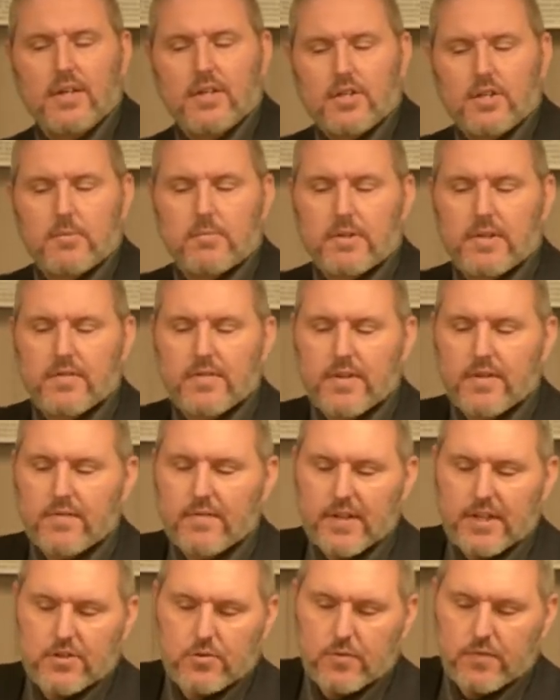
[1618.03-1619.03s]
you believe the
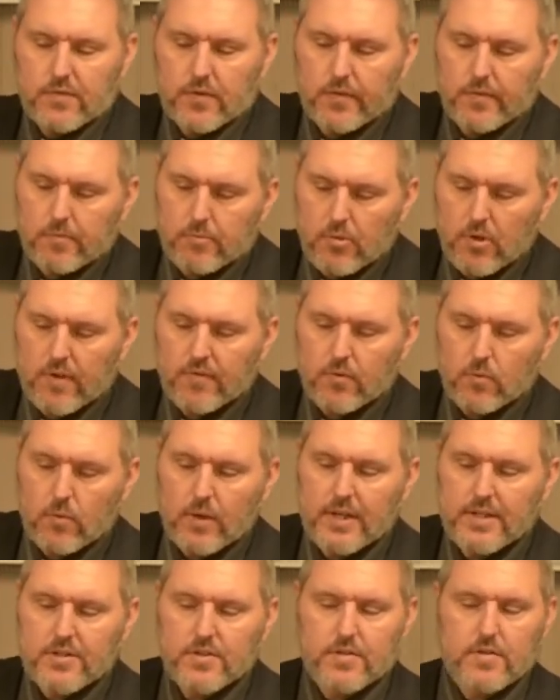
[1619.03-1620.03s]
effectual, fervent prayer of a
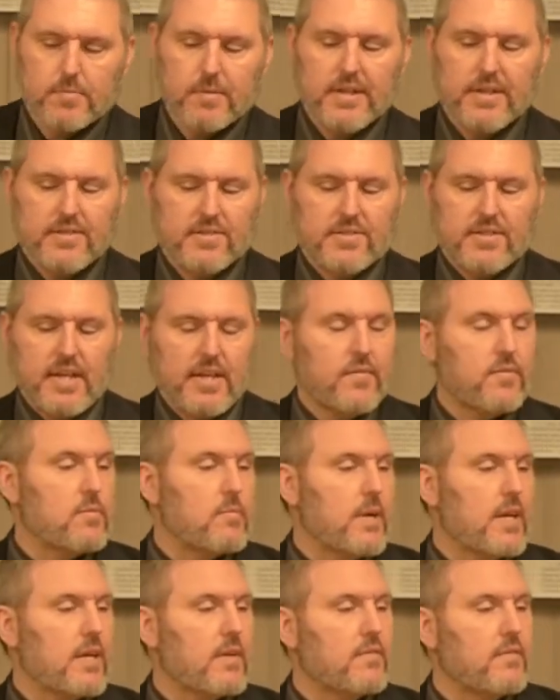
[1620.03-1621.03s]
righteous man, a saved
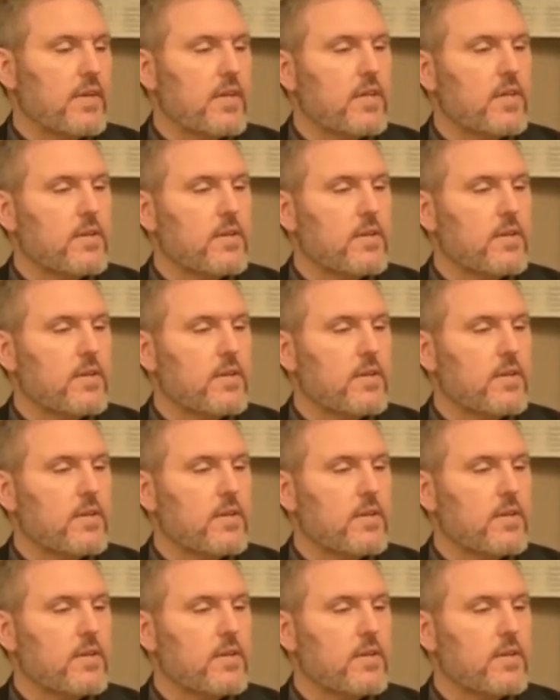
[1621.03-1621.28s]
man, availeth